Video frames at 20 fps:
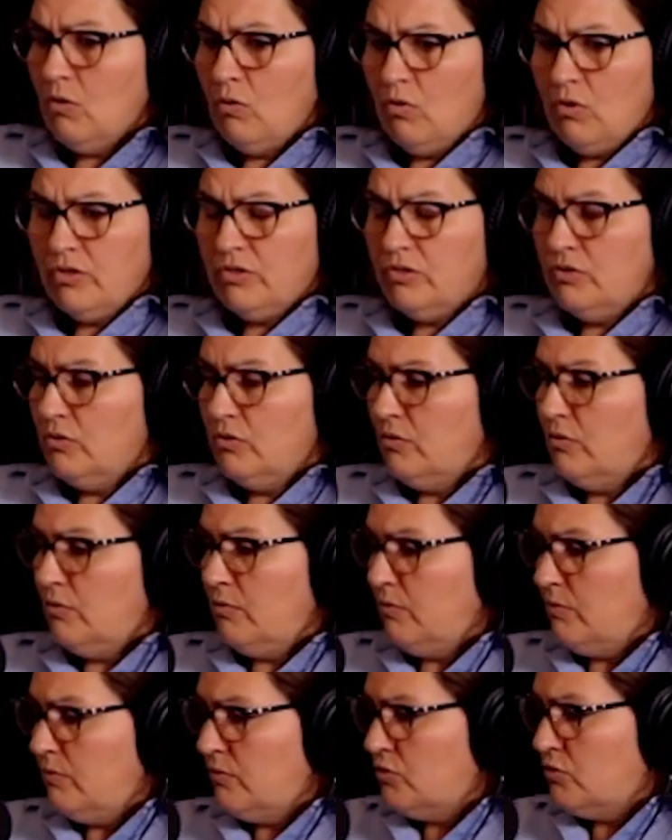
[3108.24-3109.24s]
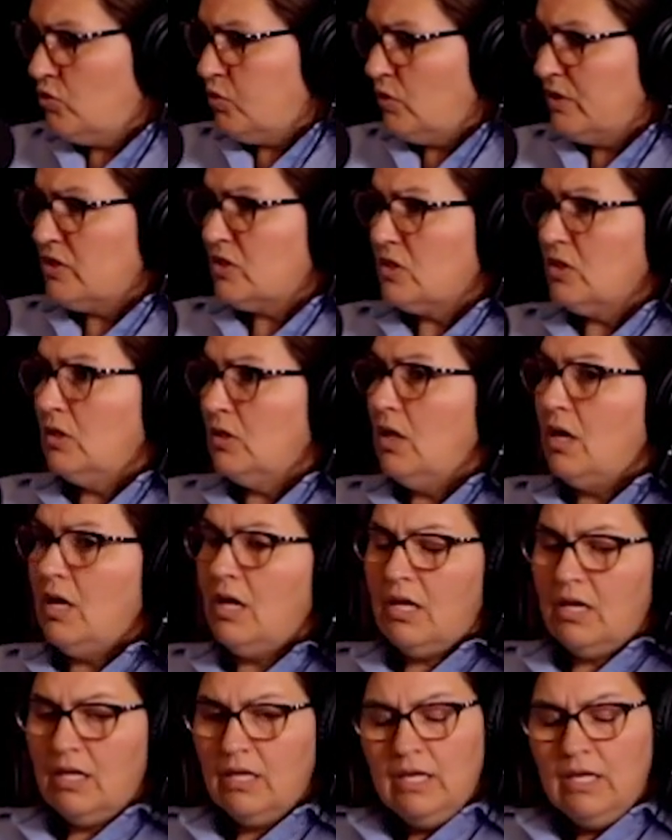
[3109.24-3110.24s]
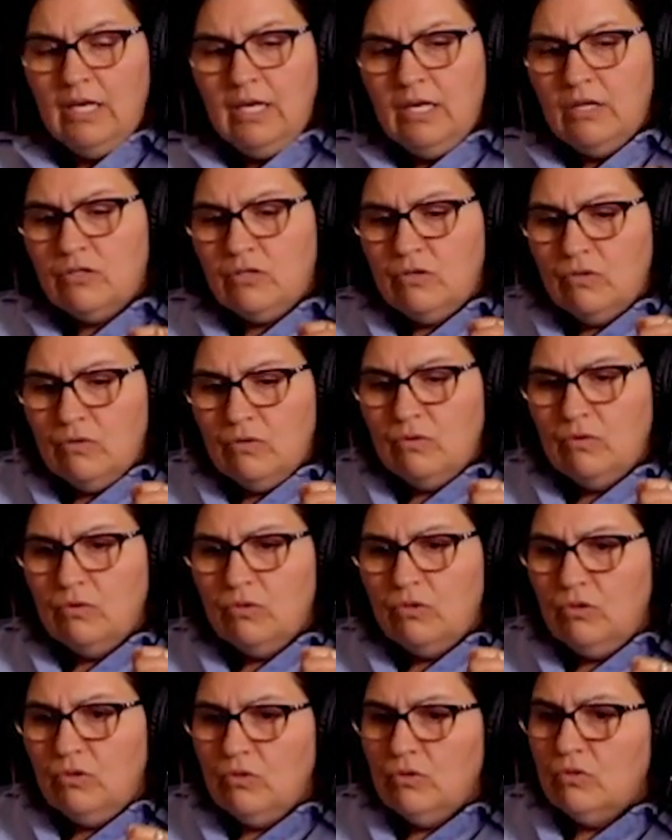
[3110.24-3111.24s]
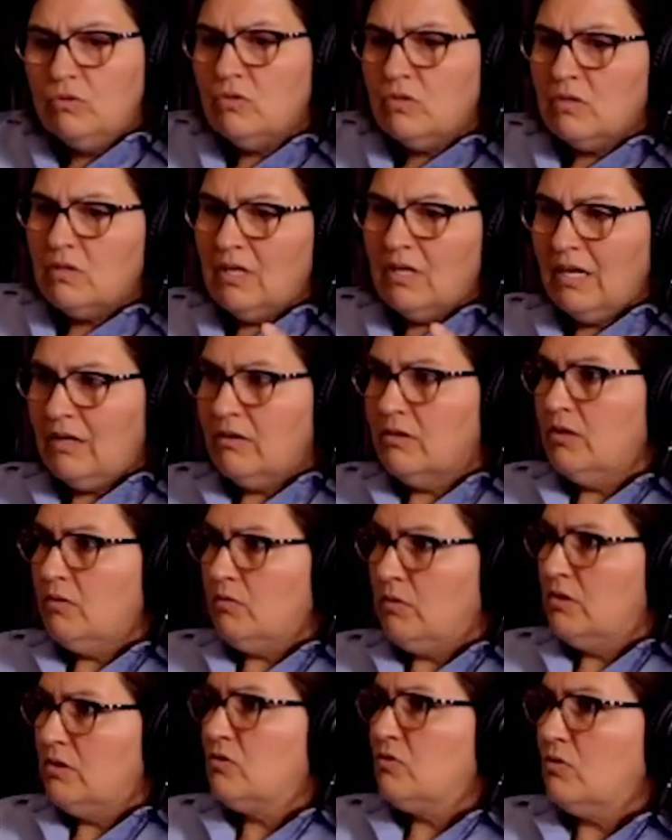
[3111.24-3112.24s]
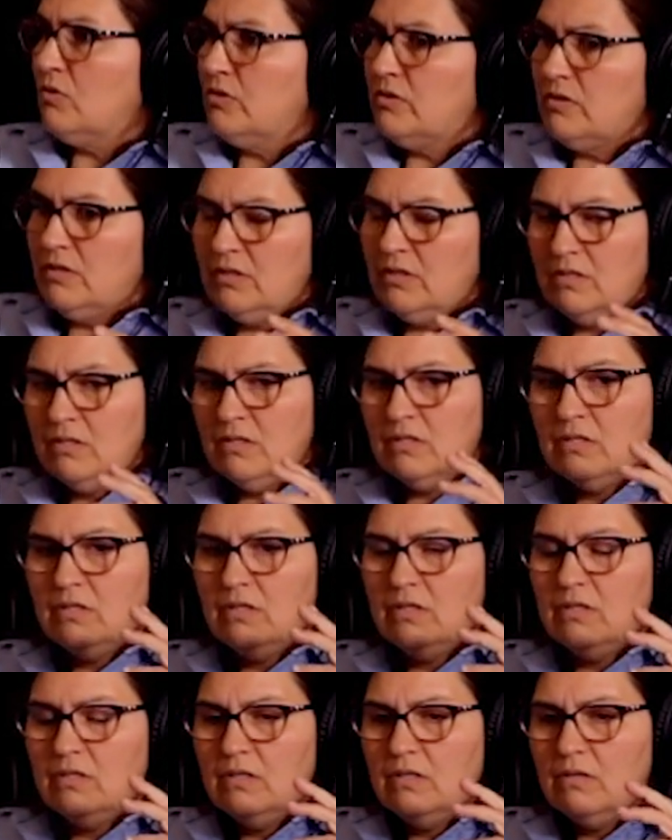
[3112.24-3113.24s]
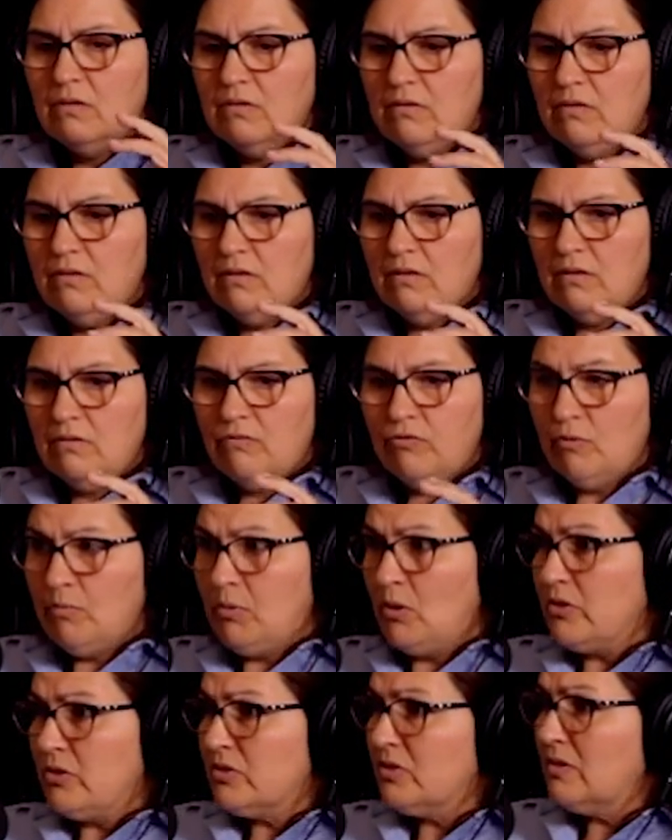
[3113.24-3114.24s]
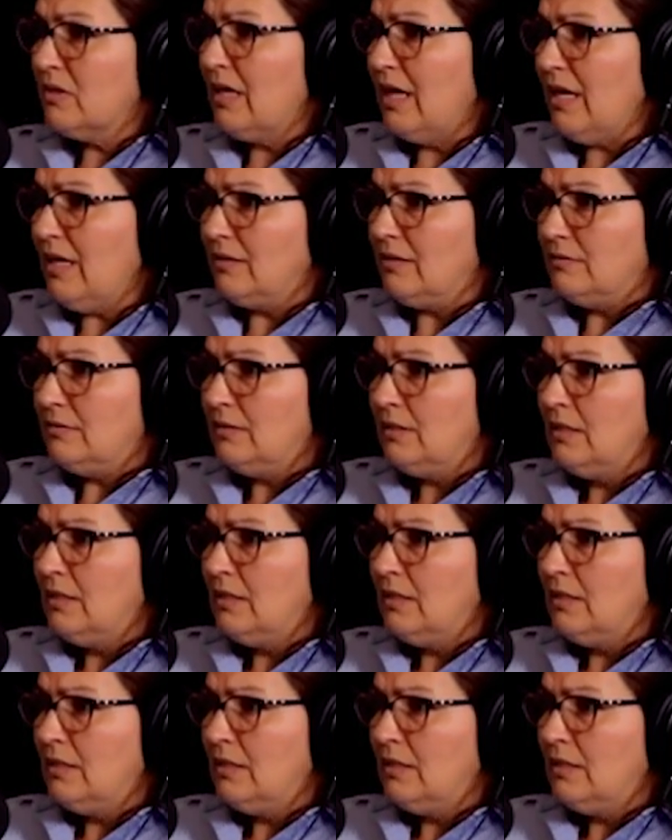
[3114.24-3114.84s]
or to twist the law, to use county resources for personal gain.